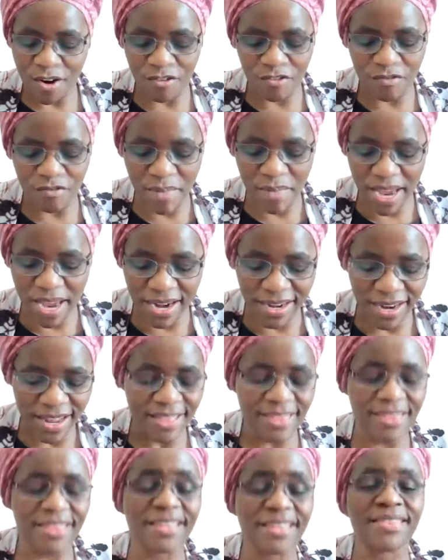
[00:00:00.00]
of
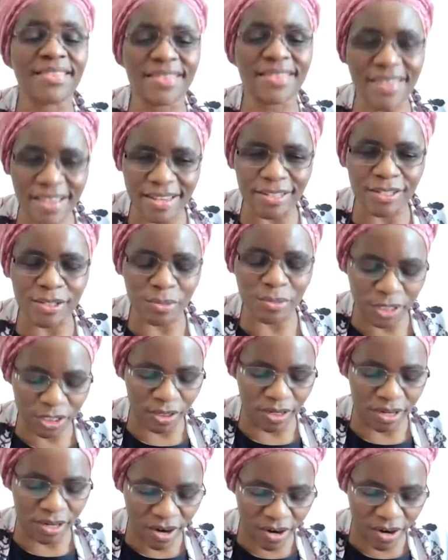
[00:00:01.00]
man the things which